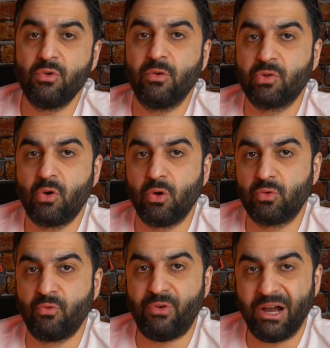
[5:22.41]
you have to go
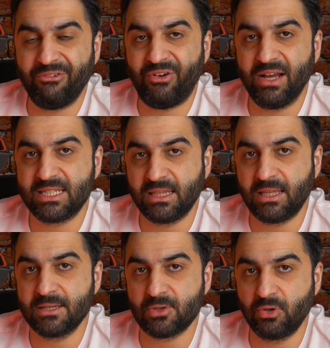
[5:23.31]
to Wi-Fi
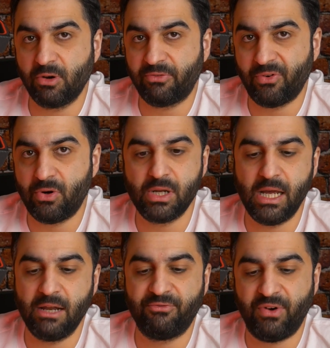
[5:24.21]
settings on your phone
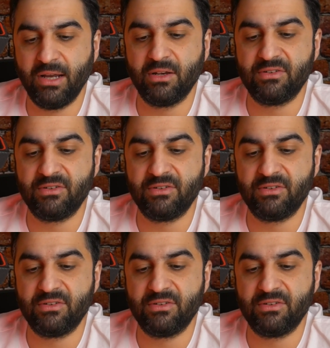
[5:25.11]
and find the